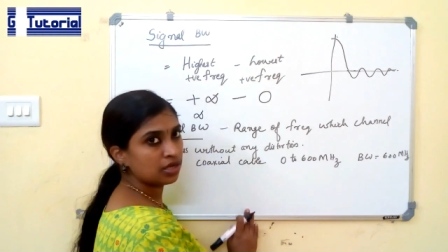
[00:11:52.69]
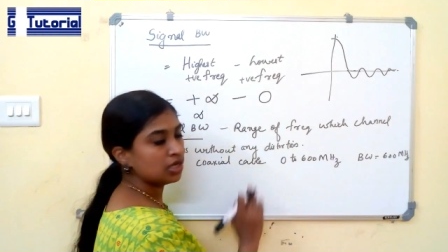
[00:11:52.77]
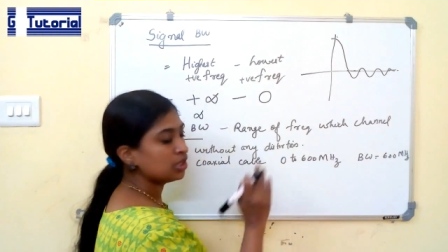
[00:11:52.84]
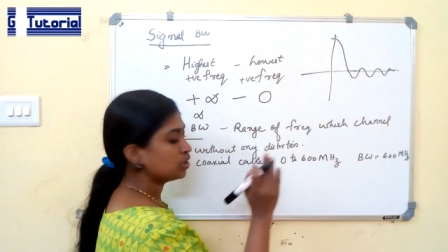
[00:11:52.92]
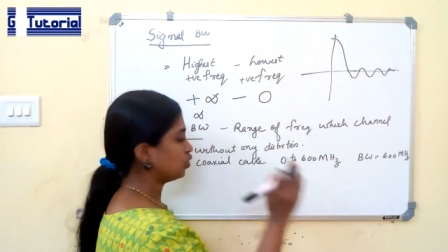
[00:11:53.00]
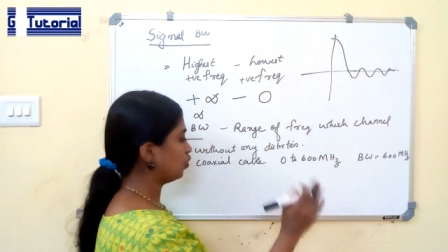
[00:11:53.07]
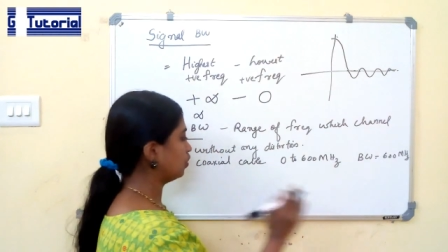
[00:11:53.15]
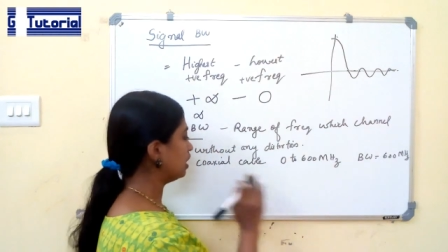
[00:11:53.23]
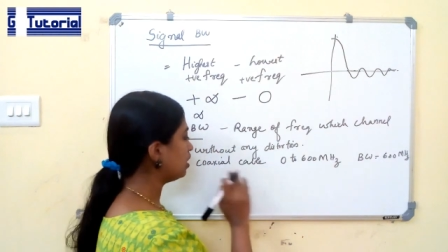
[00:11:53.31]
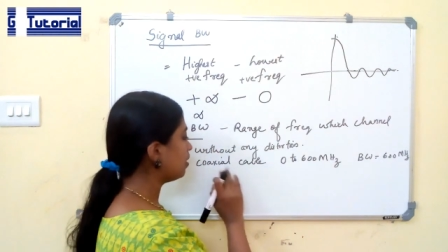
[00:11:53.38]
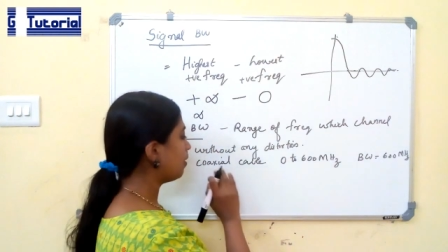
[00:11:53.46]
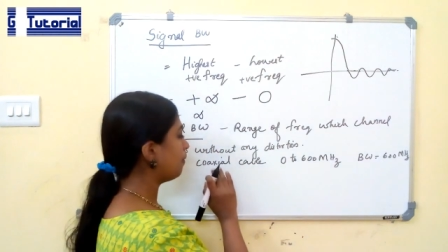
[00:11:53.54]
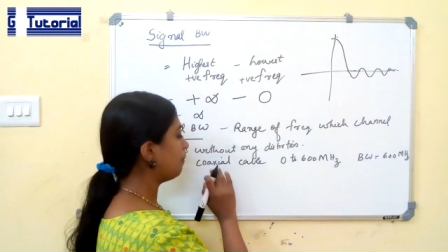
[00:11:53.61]
So the
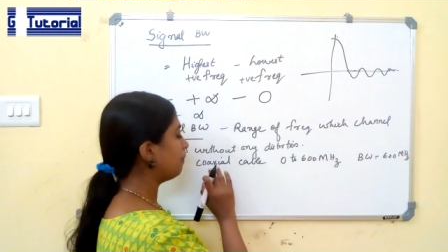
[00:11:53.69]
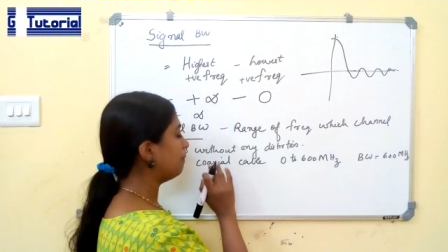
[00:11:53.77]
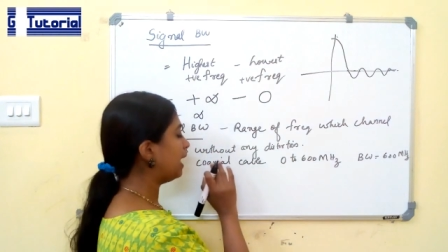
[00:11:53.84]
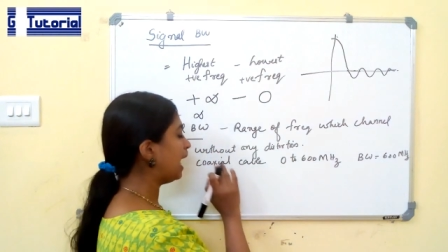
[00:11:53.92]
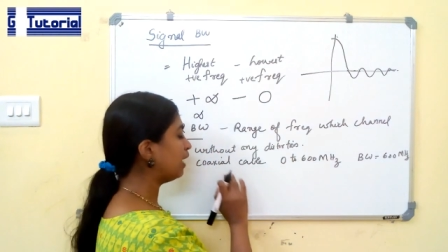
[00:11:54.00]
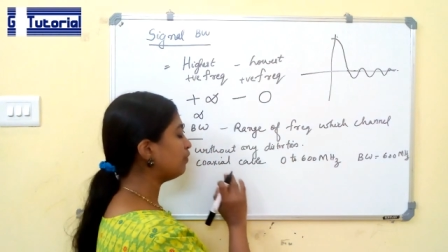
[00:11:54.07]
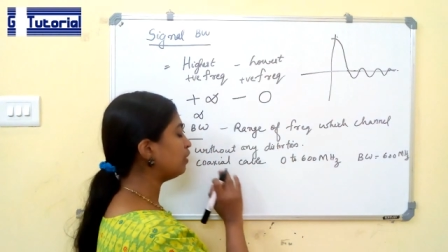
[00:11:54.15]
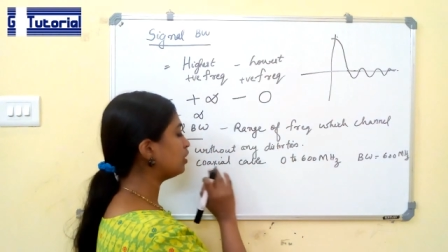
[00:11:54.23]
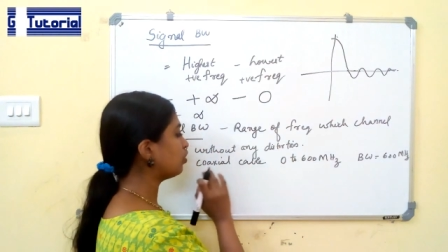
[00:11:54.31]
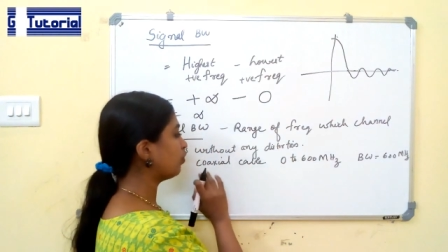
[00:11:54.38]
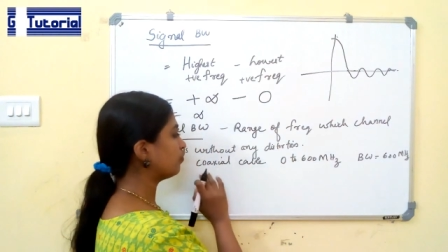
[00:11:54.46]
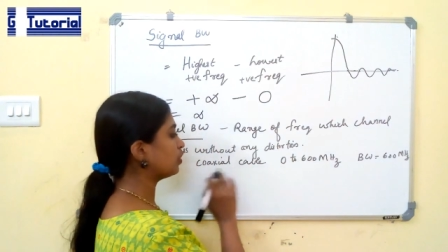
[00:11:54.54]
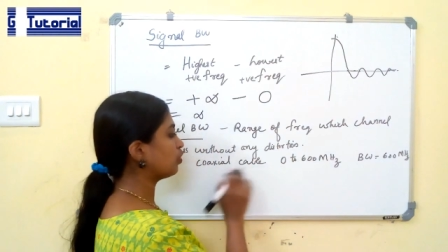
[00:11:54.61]
bandwidth
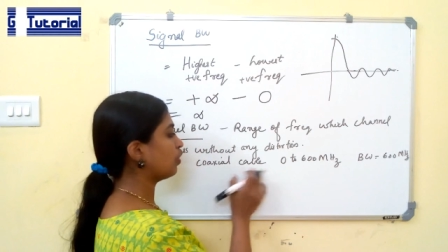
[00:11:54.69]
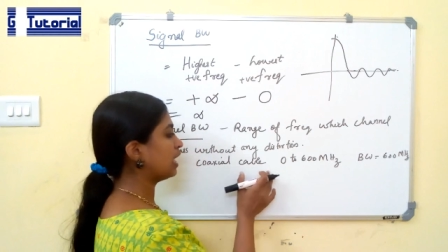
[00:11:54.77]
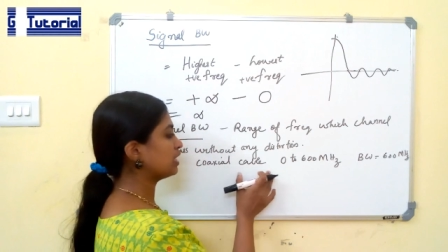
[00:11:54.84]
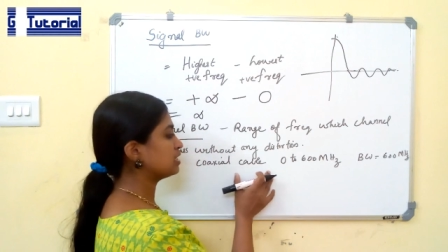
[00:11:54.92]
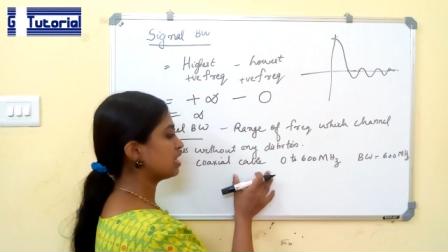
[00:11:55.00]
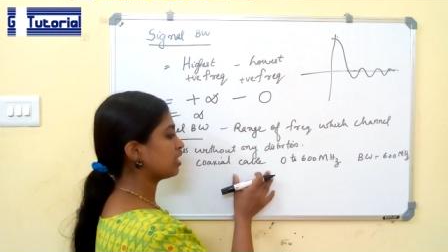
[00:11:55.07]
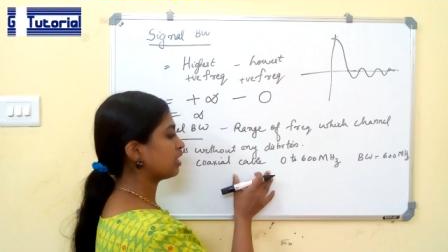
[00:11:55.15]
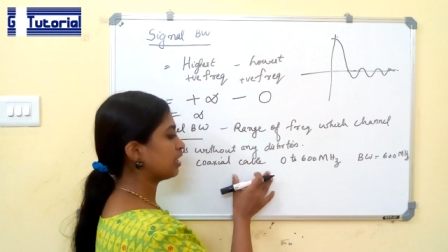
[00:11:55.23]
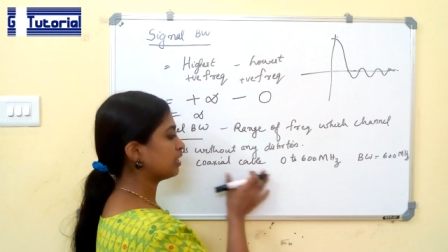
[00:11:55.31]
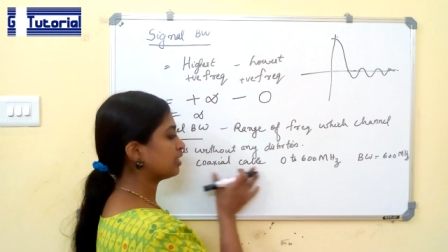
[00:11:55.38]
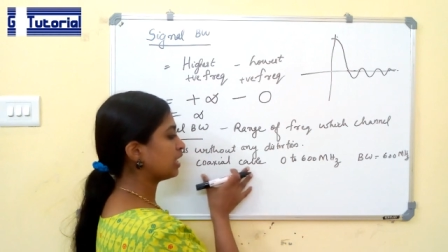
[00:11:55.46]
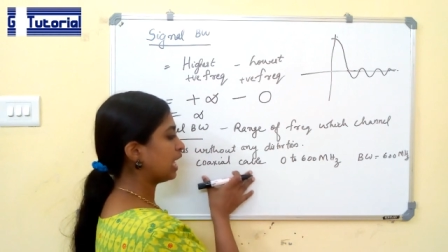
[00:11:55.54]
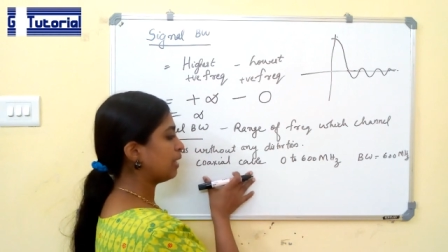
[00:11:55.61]
of the coaxial
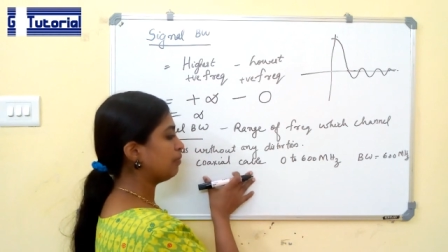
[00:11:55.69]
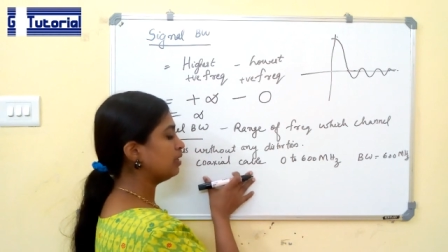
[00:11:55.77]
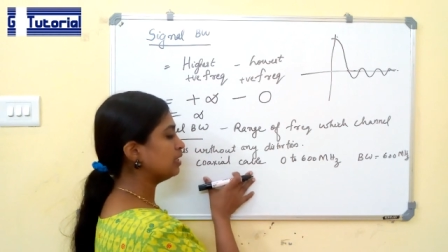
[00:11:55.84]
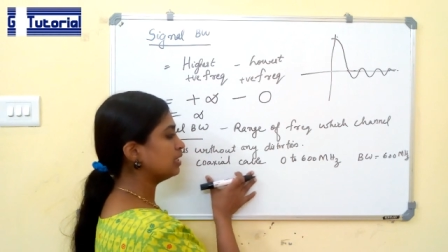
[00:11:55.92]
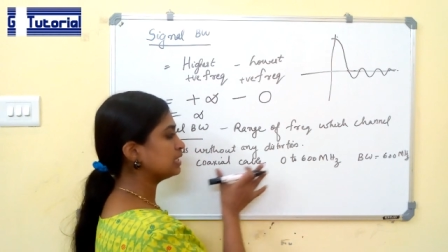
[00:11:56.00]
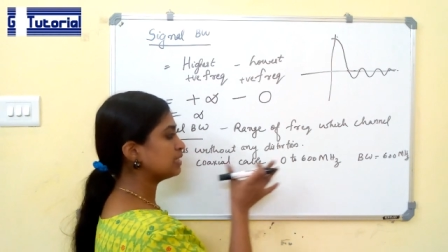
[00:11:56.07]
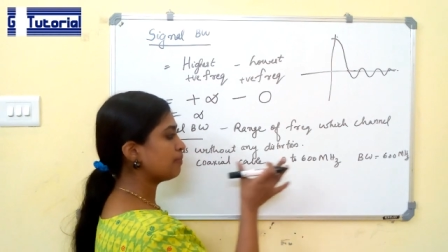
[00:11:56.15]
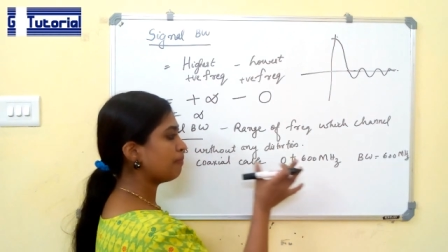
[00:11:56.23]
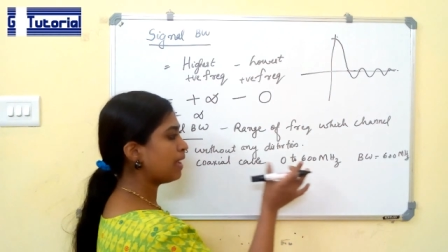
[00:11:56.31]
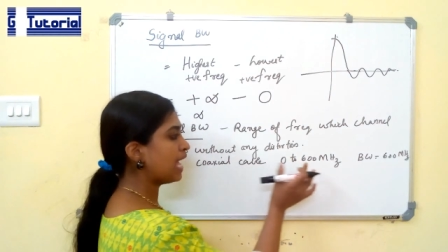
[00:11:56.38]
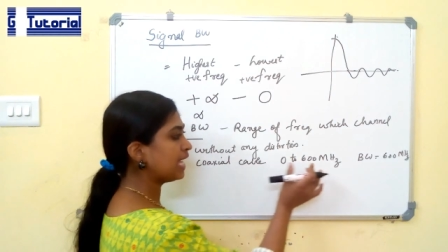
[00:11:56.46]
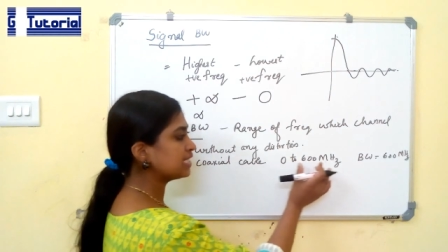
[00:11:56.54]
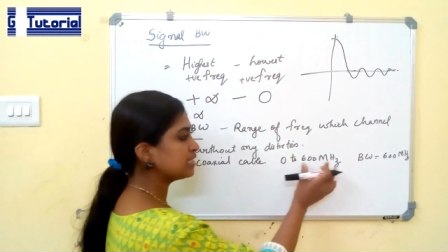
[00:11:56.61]
cable is the
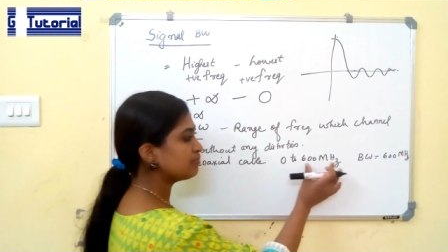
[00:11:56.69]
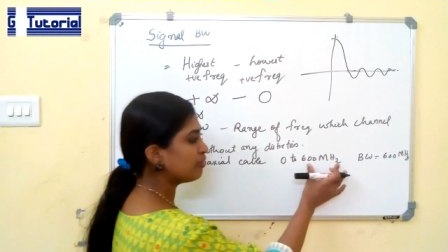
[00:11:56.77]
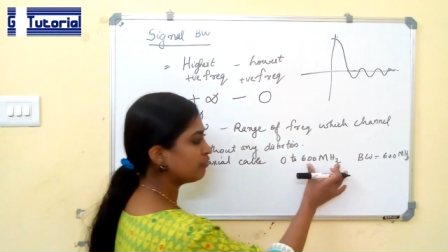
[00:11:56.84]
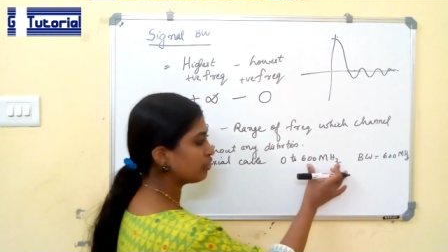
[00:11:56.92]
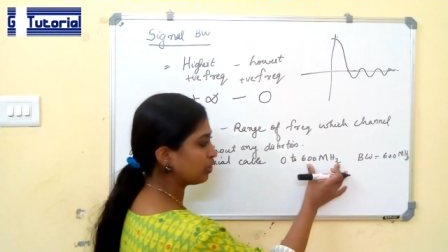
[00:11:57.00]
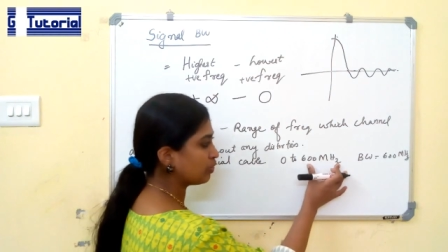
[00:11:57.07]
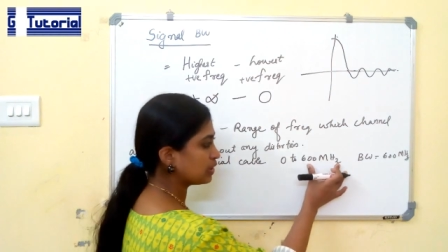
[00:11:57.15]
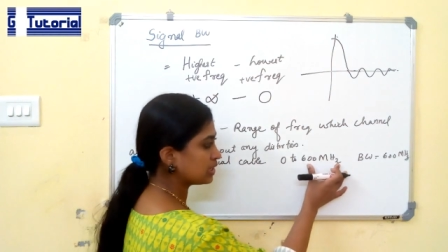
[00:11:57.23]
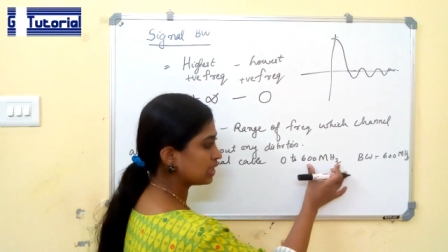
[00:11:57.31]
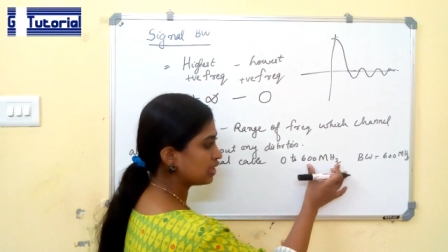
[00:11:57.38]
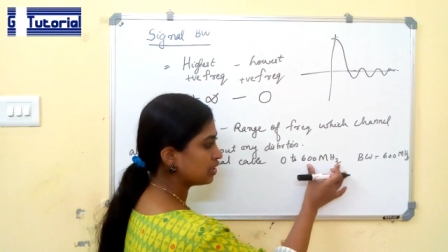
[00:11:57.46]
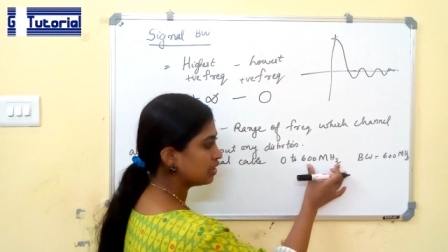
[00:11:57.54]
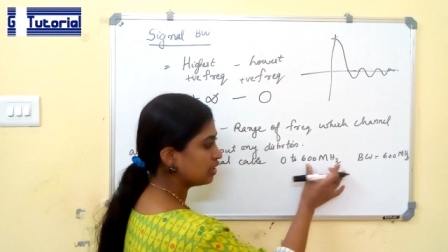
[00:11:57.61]
maximum frequency
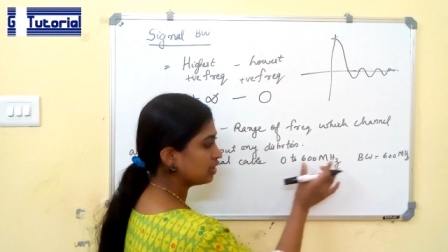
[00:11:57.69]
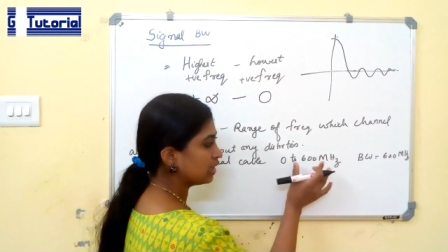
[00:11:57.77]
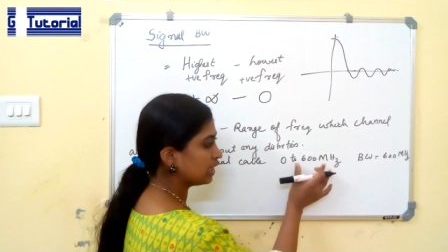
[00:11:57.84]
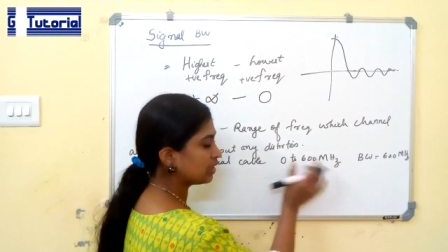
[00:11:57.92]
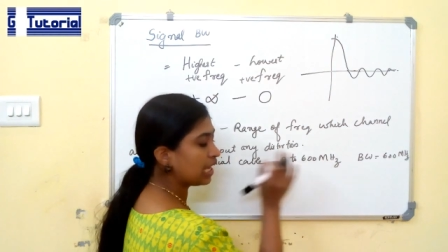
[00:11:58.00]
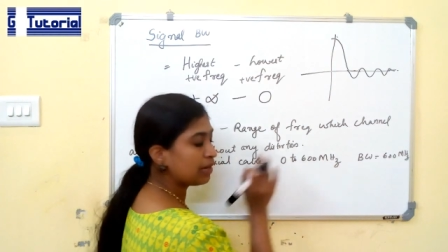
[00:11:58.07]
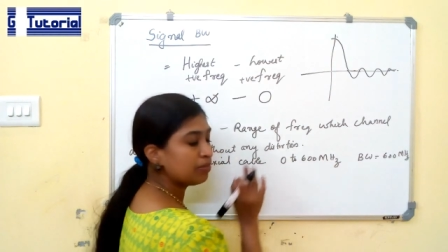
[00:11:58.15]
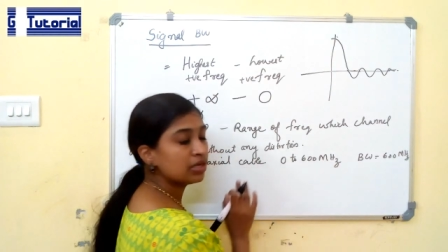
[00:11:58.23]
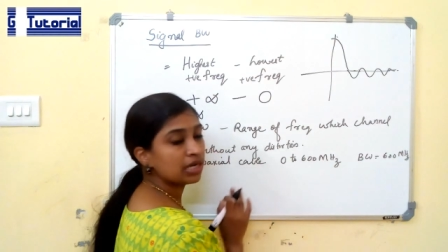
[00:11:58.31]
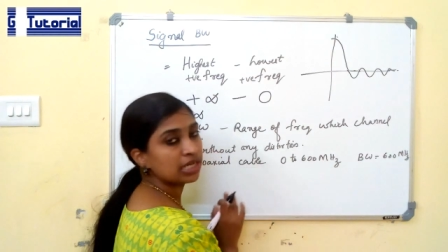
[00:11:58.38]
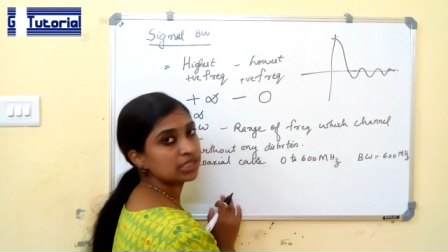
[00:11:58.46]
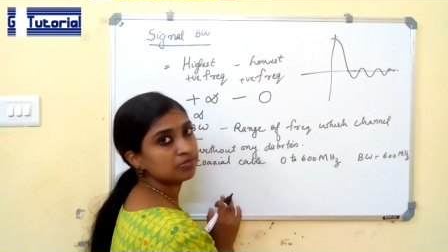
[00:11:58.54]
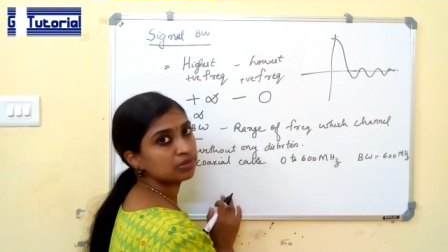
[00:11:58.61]
that can be
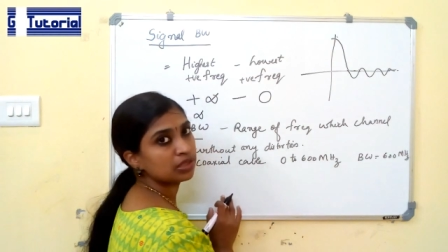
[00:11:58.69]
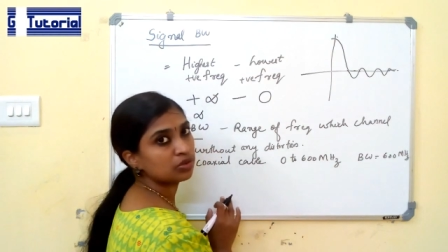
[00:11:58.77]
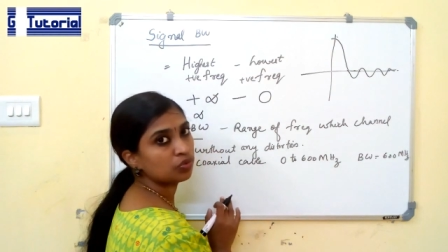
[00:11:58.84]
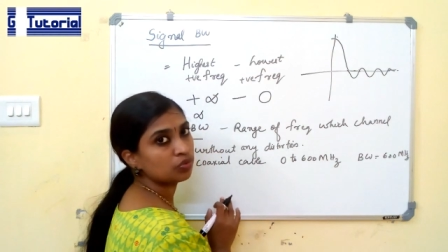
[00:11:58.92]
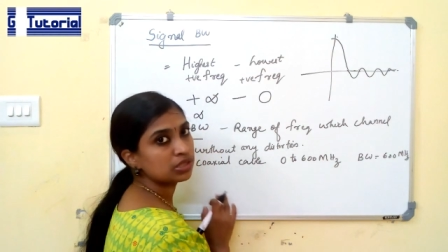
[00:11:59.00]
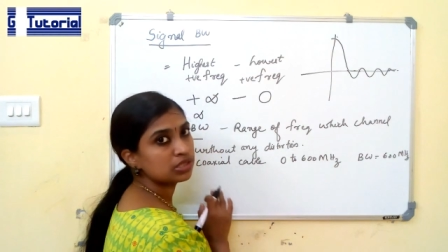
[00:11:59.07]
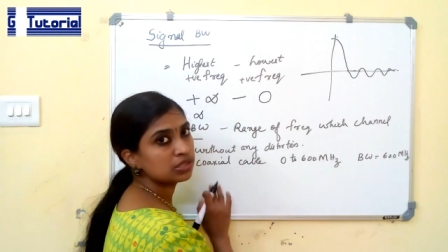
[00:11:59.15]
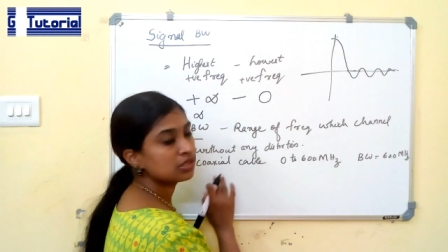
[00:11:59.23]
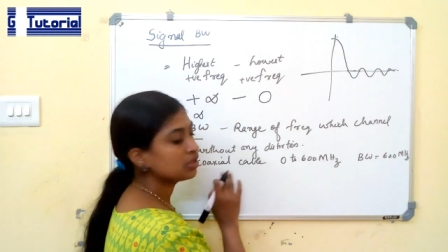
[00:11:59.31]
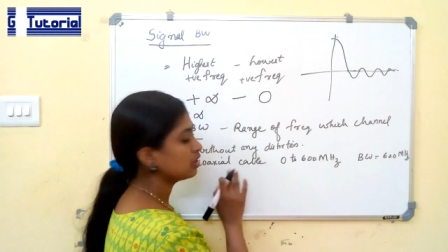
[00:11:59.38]
transmitted through this